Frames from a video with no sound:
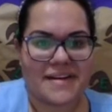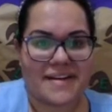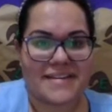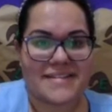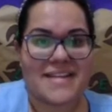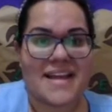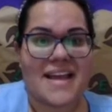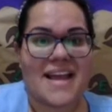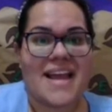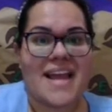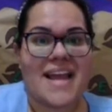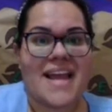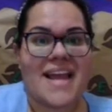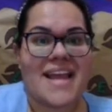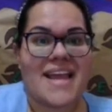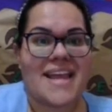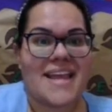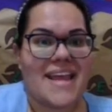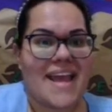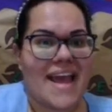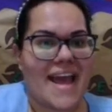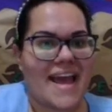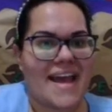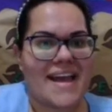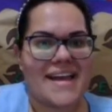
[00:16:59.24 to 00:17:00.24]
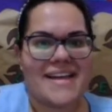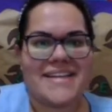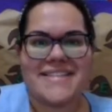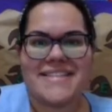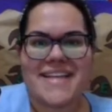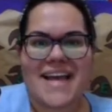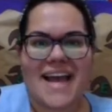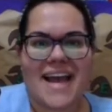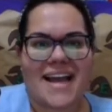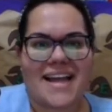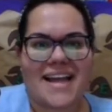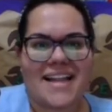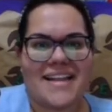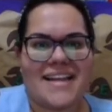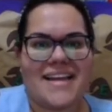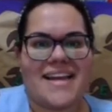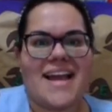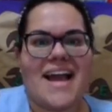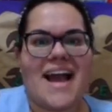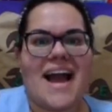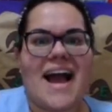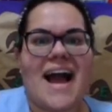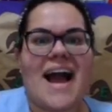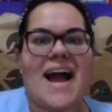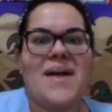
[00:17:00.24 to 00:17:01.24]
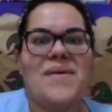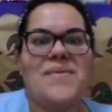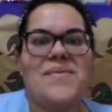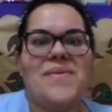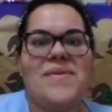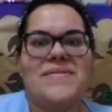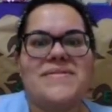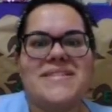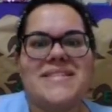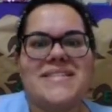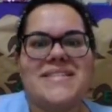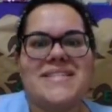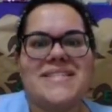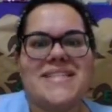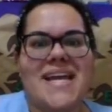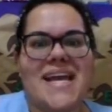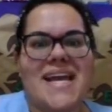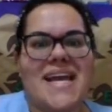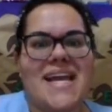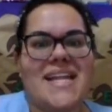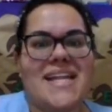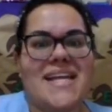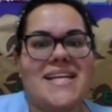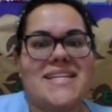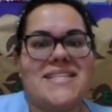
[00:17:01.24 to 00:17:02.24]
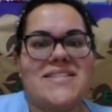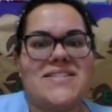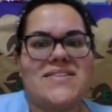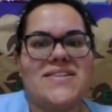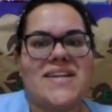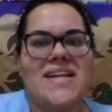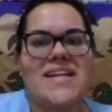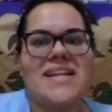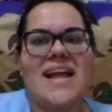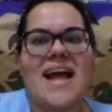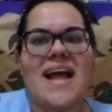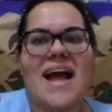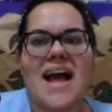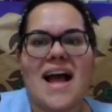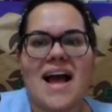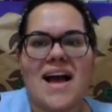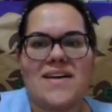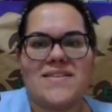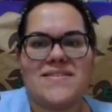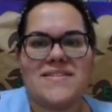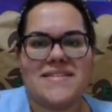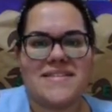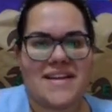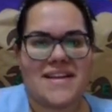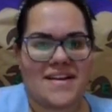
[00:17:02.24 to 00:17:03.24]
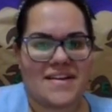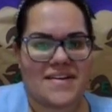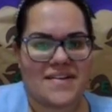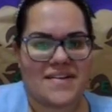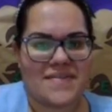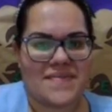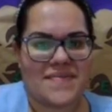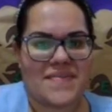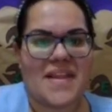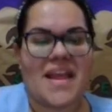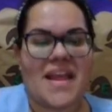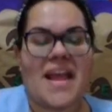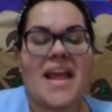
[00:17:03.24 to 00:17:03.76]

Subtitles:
here, guys. Yeah, exactly. I won't stay in a student house there.